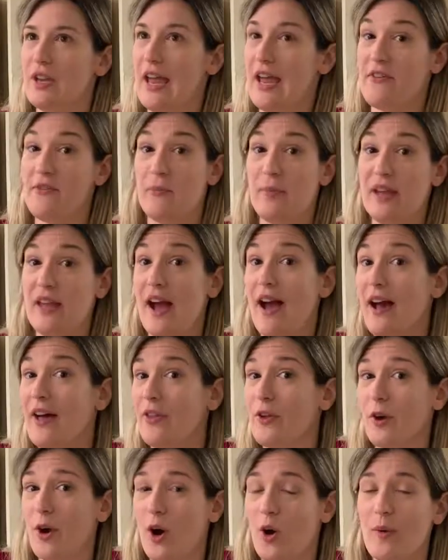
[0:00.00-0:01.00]
FBI,
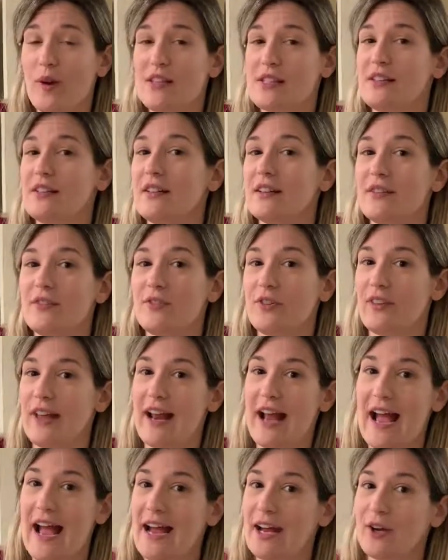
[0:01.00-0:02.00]
they're always looking for
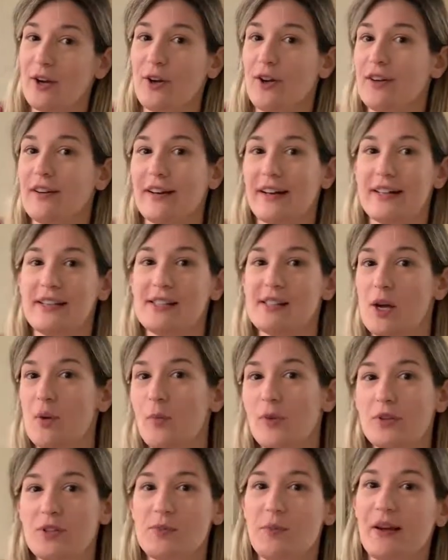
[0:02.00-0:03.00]
that hacker in
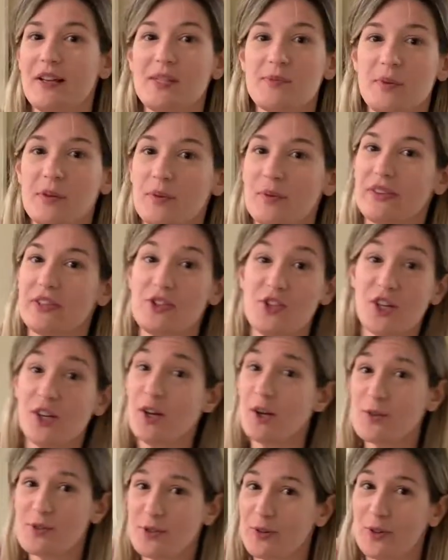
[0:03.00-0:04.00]
someone's basement with the
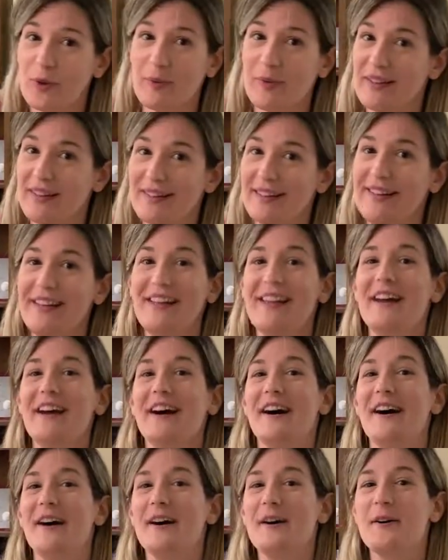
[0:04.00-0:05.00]
Cheetos on their belly.
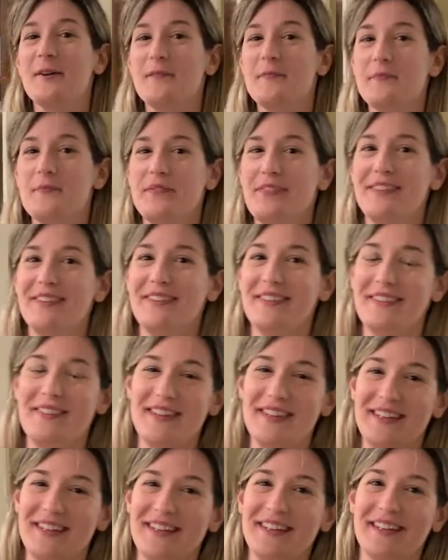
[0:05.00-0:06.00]
Um,
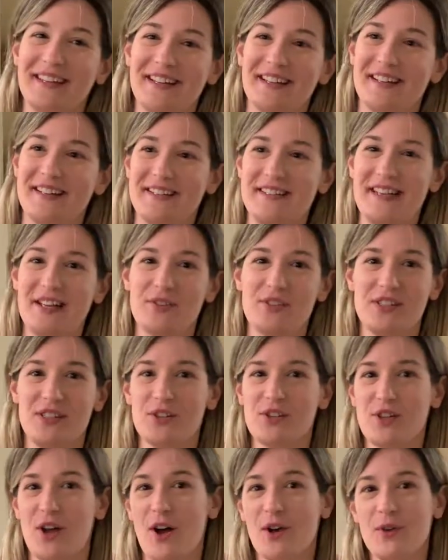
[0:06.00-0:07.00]
the uh,
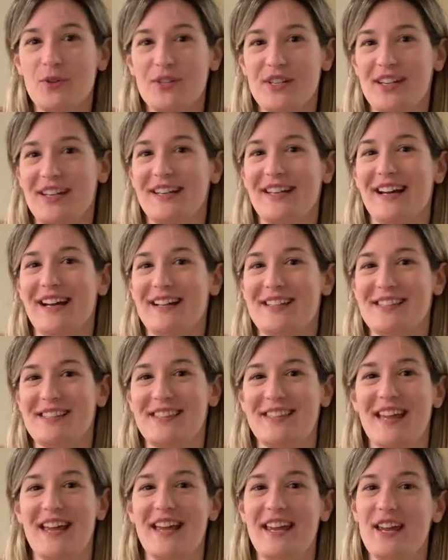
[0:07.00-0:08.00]
downstairs auto tech guys,
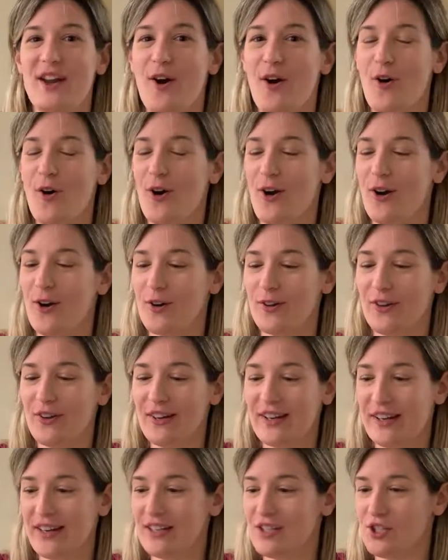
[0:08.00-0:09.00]
they are
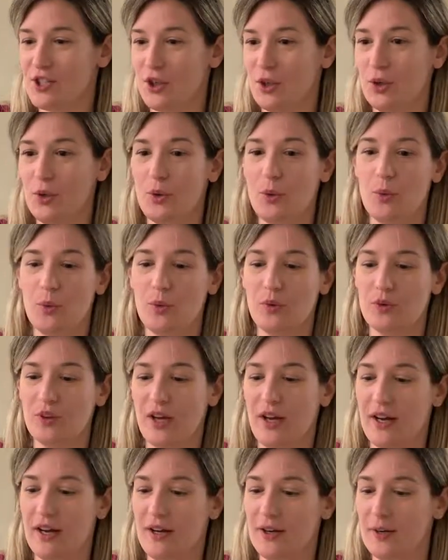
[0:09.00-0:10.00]
looking to
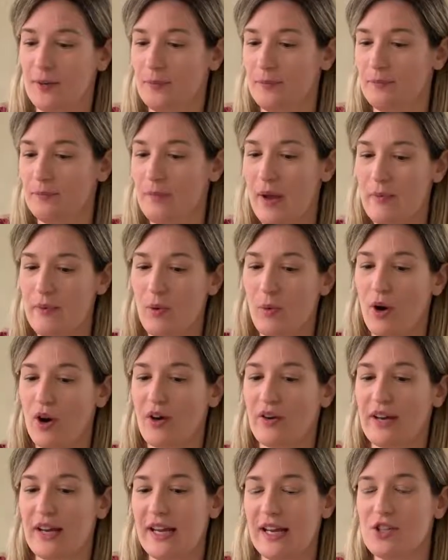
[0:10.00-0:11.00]
um, maybe work
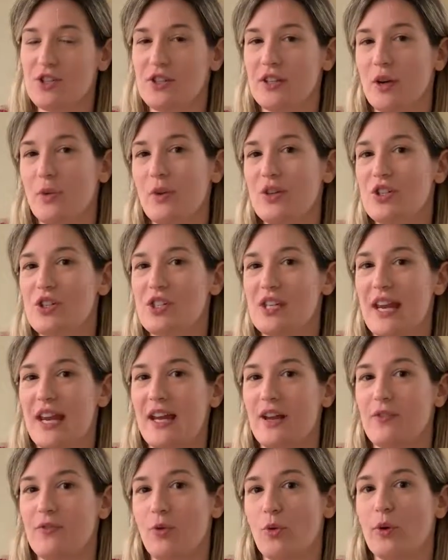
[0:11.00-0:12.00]
on an engine that we just
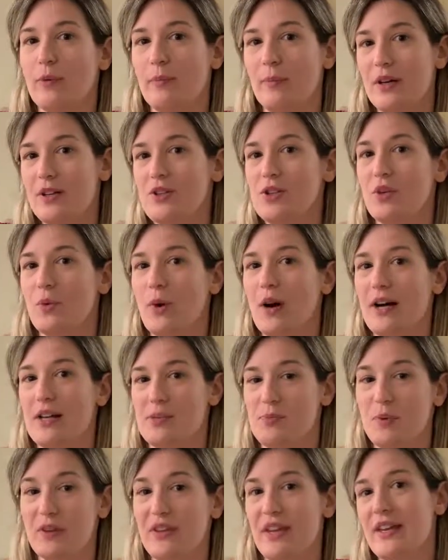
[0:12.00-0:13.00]
can't afford budget
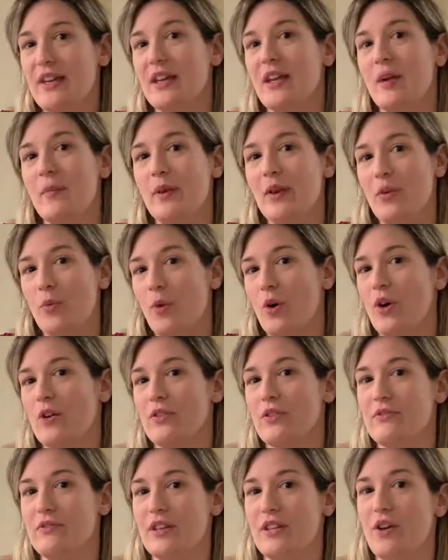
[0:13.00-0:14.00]
wise, but they can come here and work
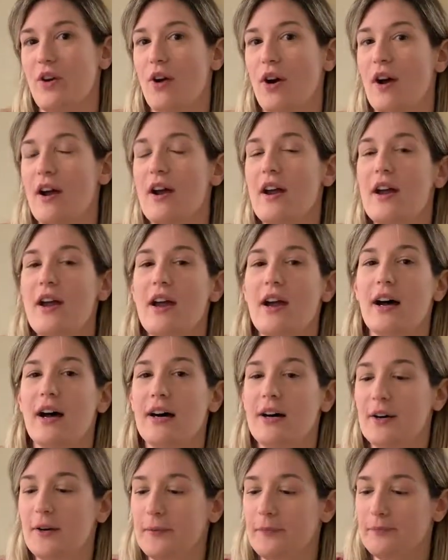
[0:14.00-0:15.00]
on the VR
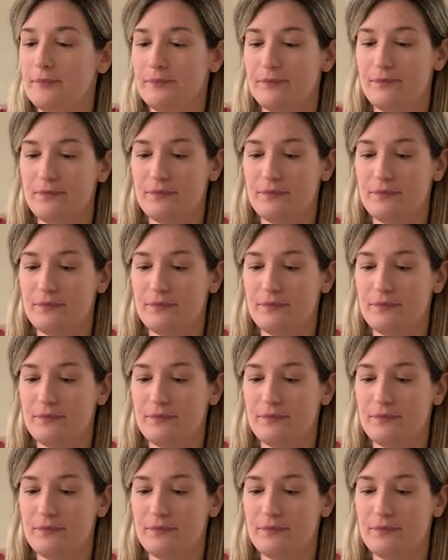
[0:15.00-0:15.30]
um,